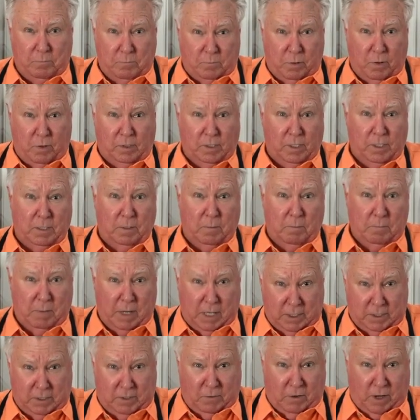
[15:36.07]
pulling the
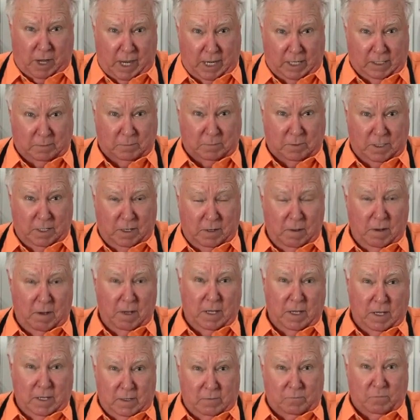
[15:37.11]
menu items
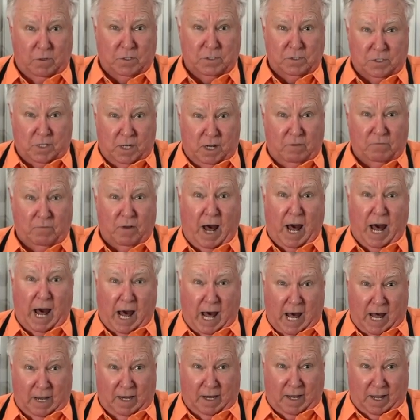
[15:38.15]
for stuff
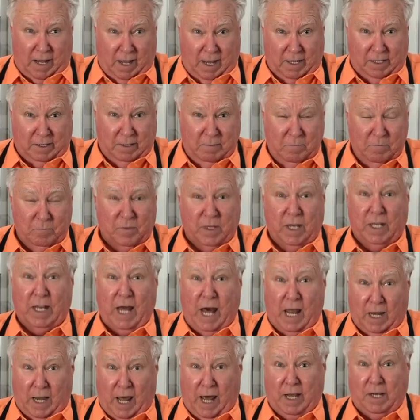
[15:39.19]
I like, and
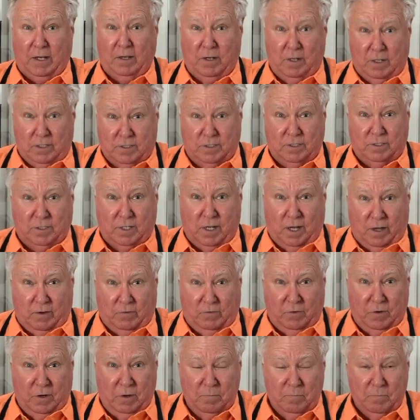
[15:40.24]
I like good stuff.
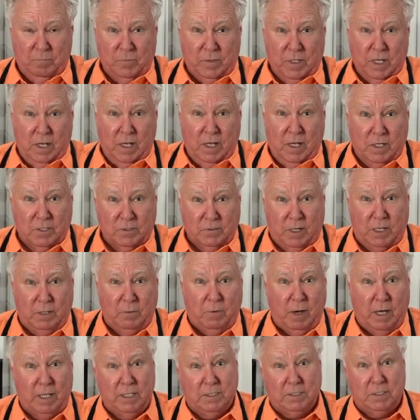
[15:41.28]
So
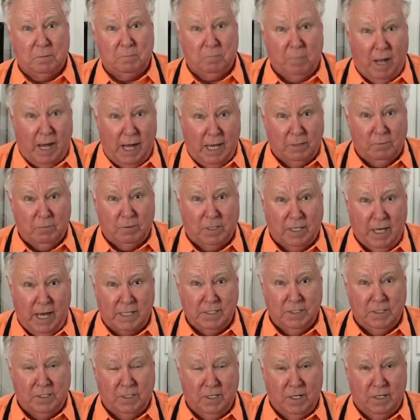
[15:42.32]
anyway, this is Mike with
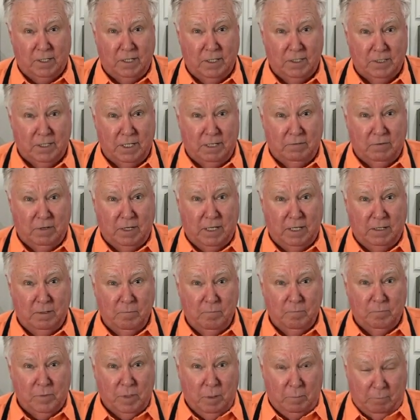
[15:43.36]
Cajun Cooking T V.
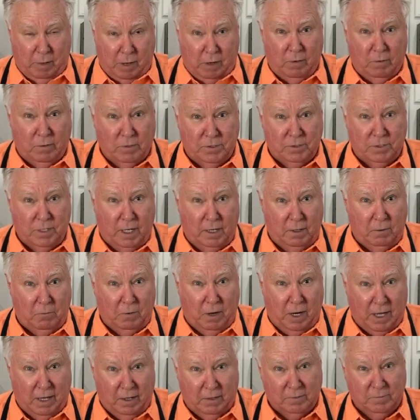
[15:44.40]
Beryl's still
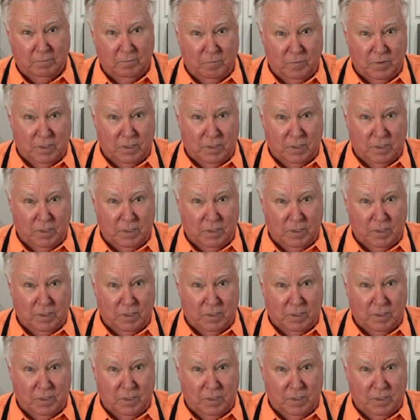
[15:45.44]
around.